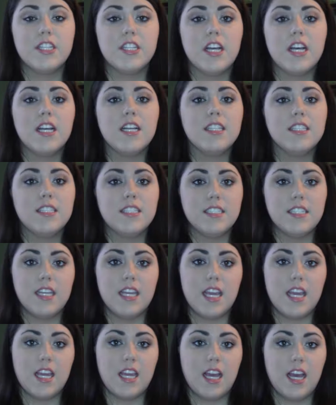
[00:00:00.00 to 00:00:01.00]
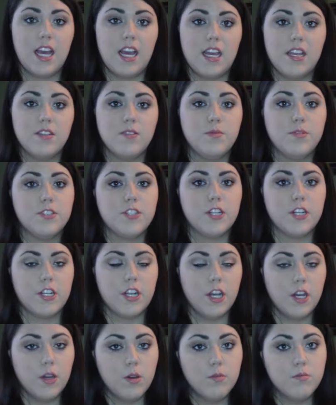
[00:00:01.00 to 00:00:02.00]
non-stinging kind, which are
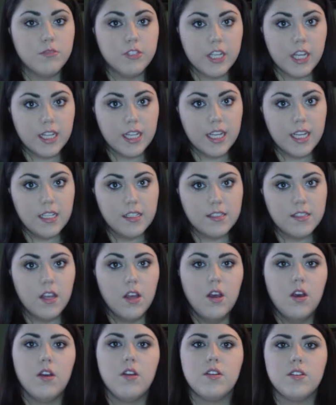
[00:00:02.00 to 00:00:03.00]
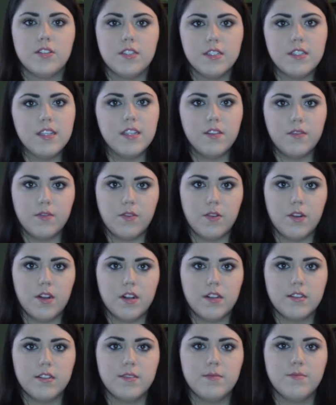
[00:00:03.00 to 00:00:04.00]
comb jellies or
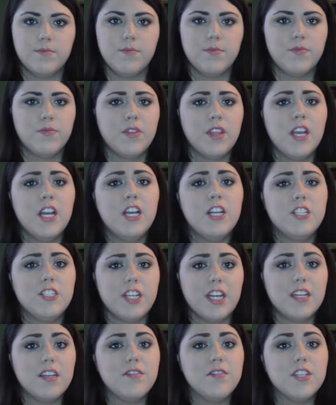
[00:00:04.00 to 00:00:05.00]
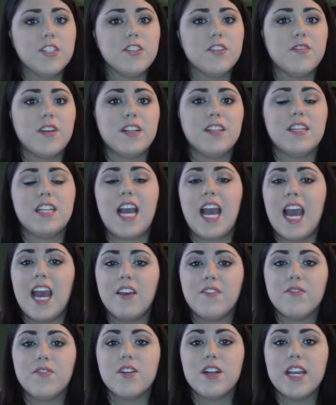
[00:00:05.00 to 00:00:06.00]
satinophores. Jellyfish are found in
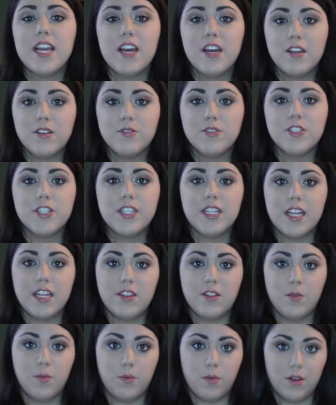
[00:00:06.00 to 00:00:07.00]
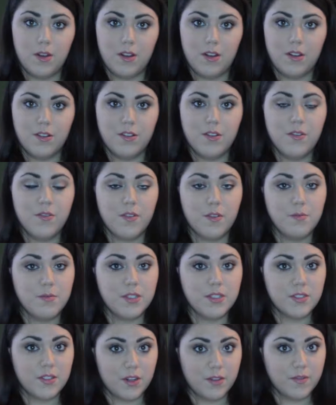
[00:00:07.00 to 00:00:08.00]
every ocean in the world, from the
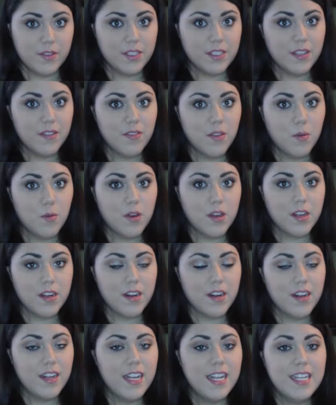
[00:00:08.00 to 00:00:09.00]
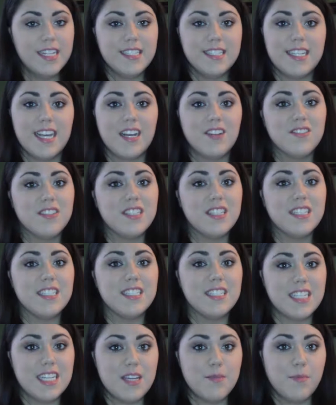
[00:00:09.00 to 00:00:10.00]
surface of the water down to the
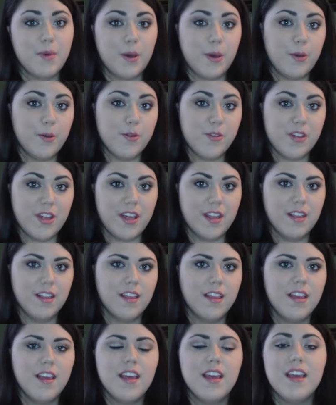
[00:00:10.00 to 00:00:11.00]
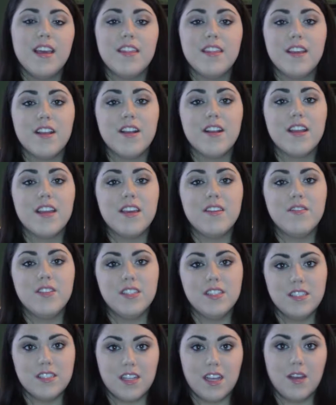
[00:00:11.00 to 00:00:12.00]
deep ocean. There are
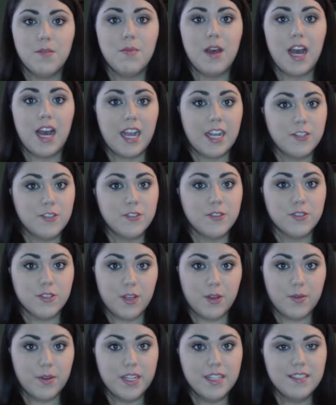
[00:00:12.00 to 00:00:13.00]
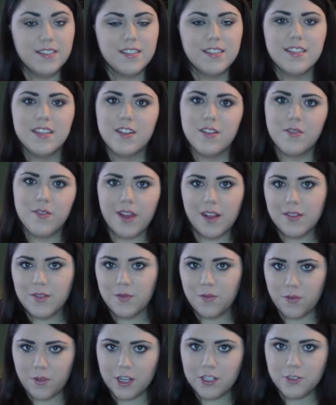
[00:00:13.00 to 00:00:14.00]
even some hydrozoans that are found
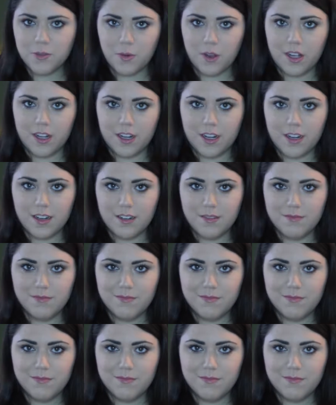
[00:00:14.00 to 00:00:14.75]
in fresh water.